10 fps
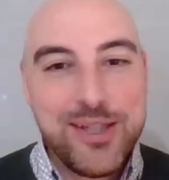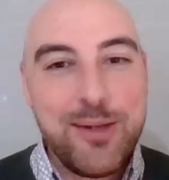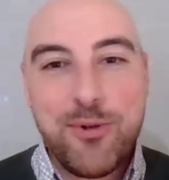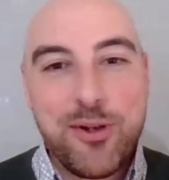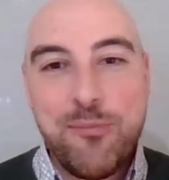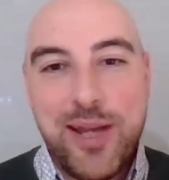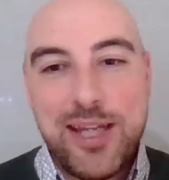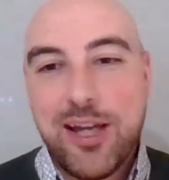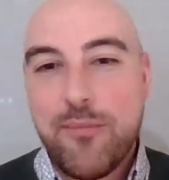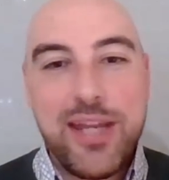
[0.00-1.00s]
I'm not going to
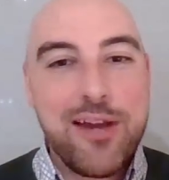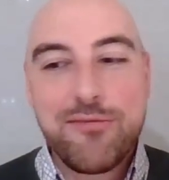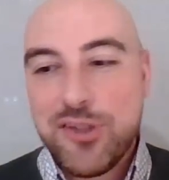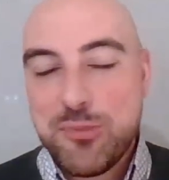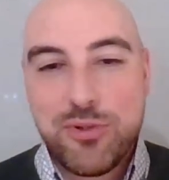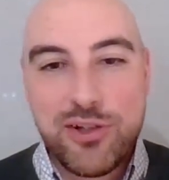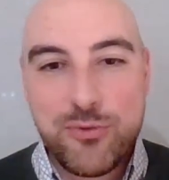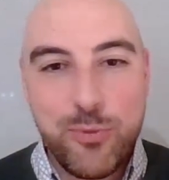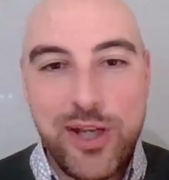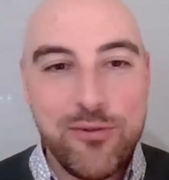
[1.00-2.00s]
make up the average
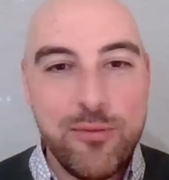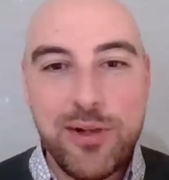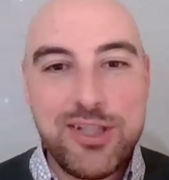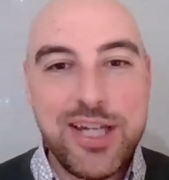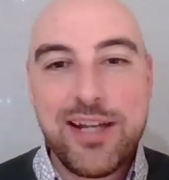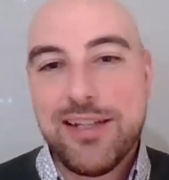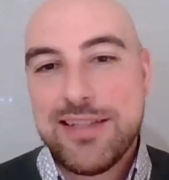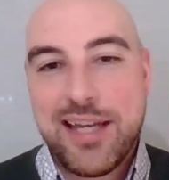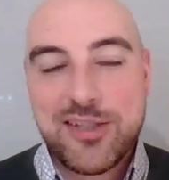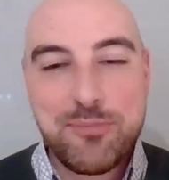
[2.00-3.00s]
price winner on my channel
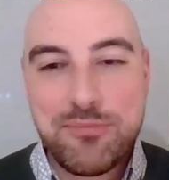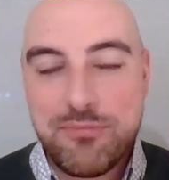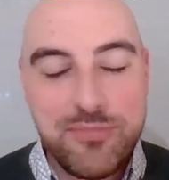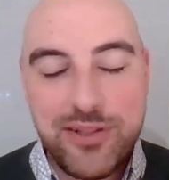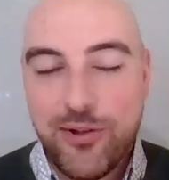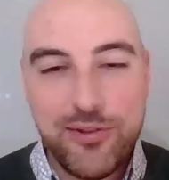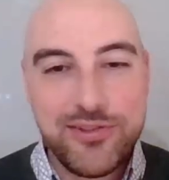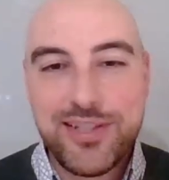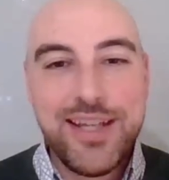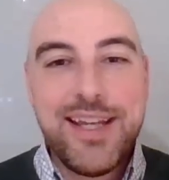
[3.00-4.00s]
is X
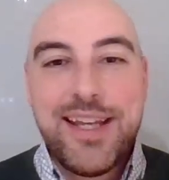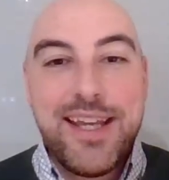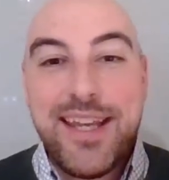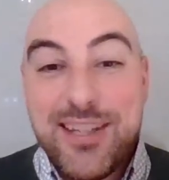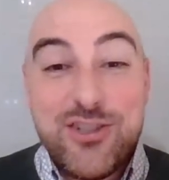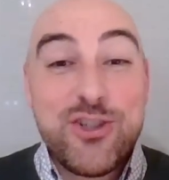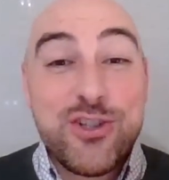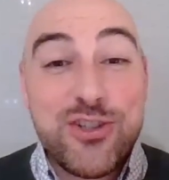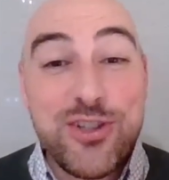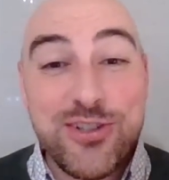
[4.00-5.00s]
odds. It's
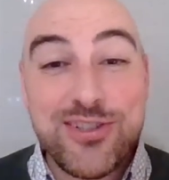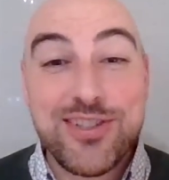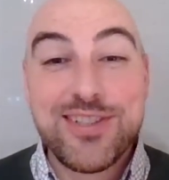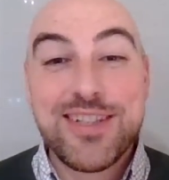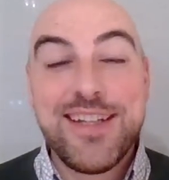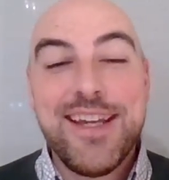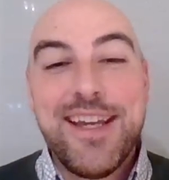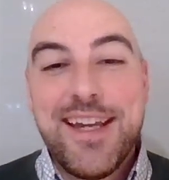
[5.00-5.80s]
just nonsense, and it